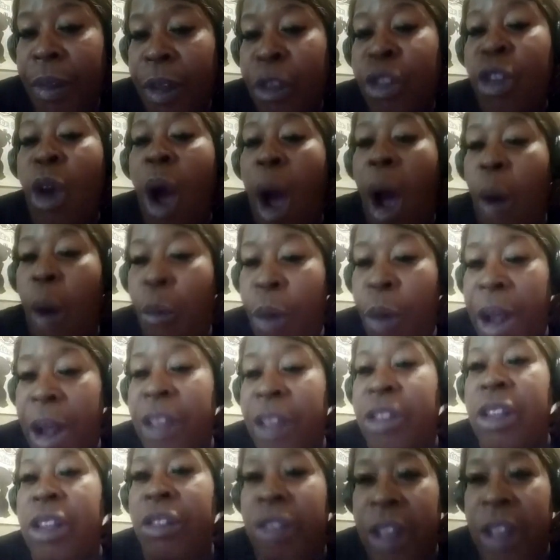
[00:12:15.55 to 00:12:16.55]
So I went
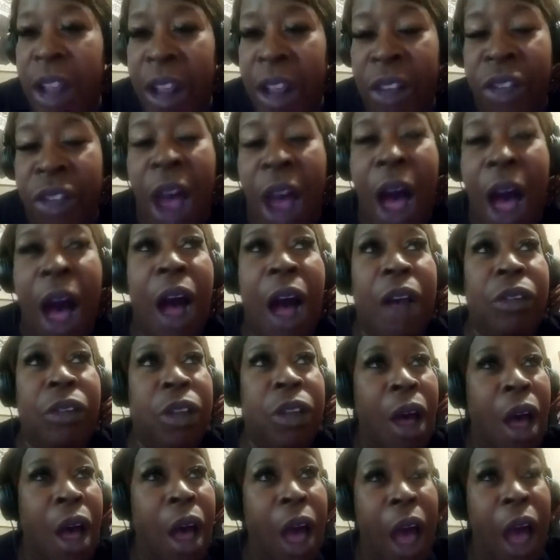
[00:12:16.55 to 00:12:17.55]
into detox
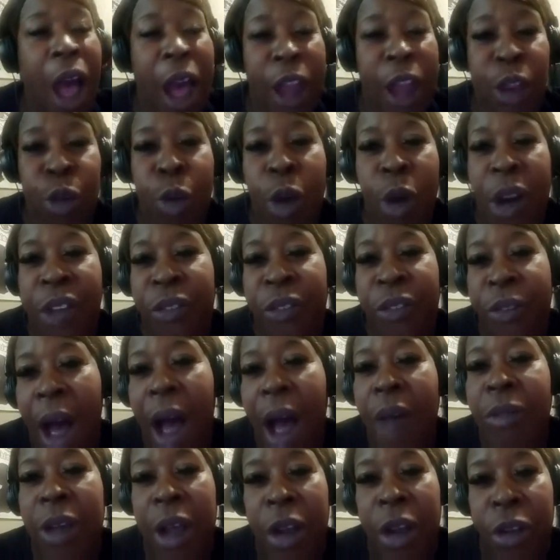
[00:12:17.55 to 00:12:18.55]
at
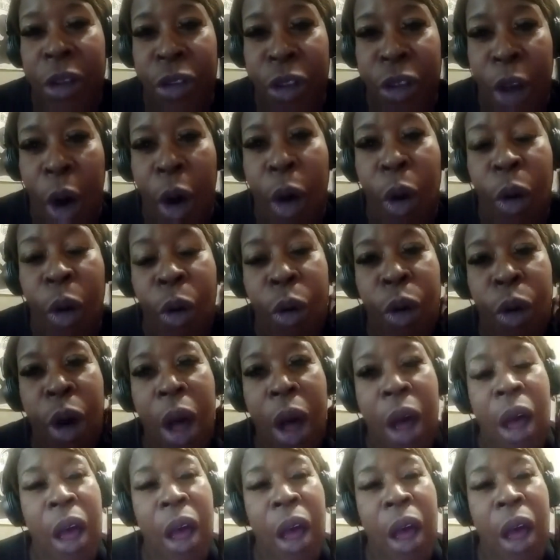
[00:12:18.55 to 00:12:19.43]
25 years old,